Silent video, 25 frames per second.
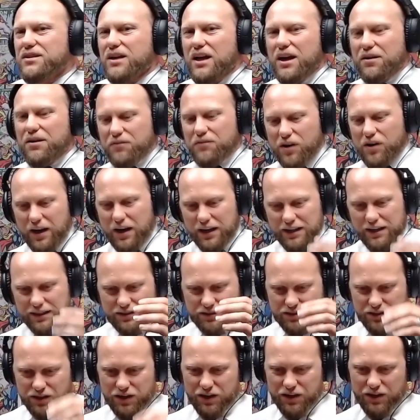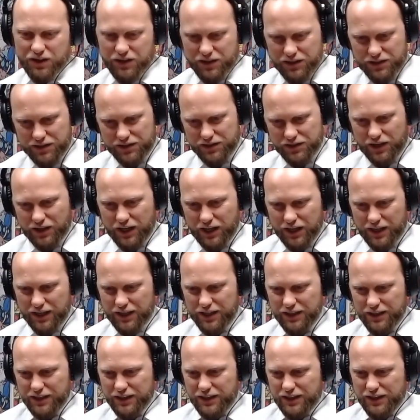rightly so.
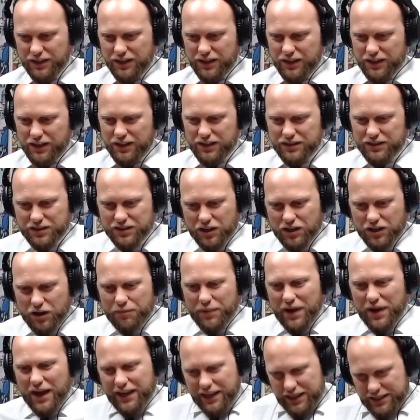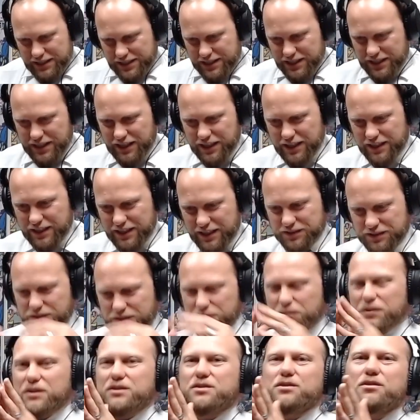Let's go back into, so
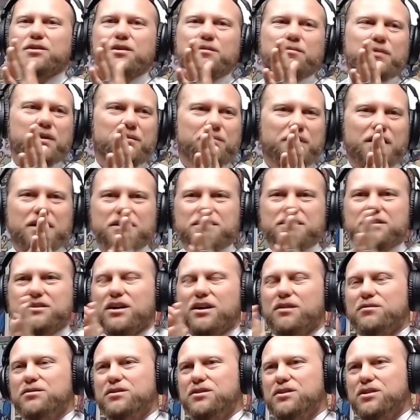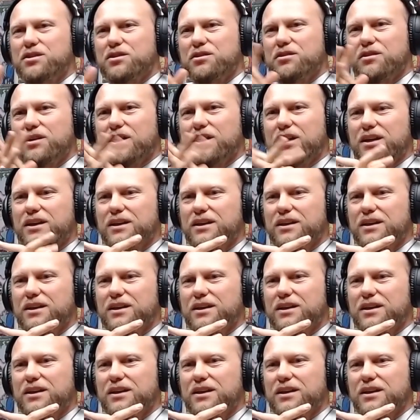we're talking a bit about cybersecurity.